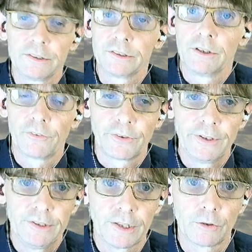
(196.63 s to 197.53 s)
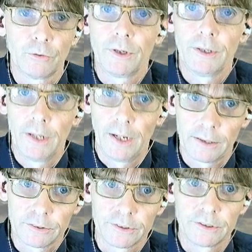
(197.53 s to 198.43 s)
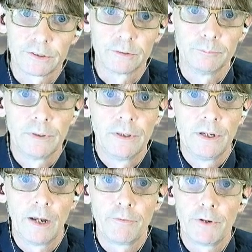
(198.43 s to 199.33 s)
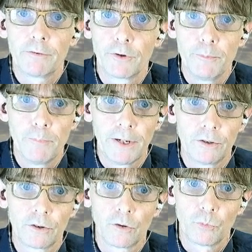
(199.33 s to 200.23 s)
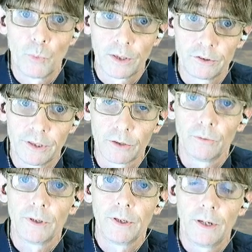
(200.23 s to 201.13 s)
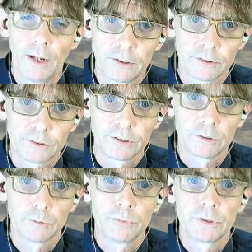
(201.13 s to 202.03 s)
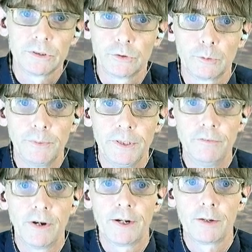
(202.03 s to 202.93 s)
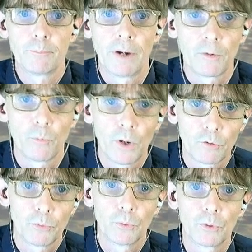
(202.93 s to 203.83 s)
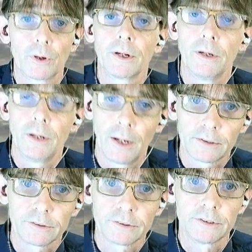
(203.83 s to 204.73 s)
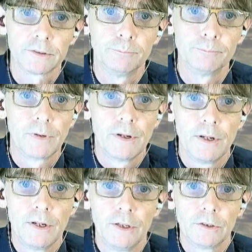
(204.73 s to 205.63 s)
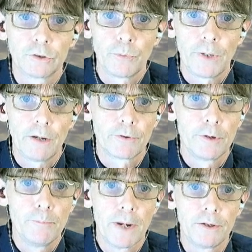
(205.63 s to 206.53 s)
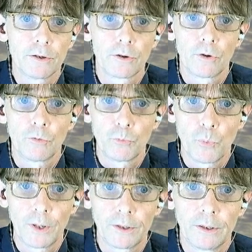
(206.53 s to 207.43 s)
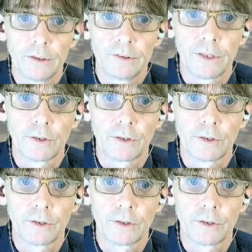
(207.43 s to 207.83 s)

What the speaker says: is 30 in the hexal system, and we have a remainder of 10 in the hexal system, still to be divided by 14 in the hexal system. So we have a remainder of 10,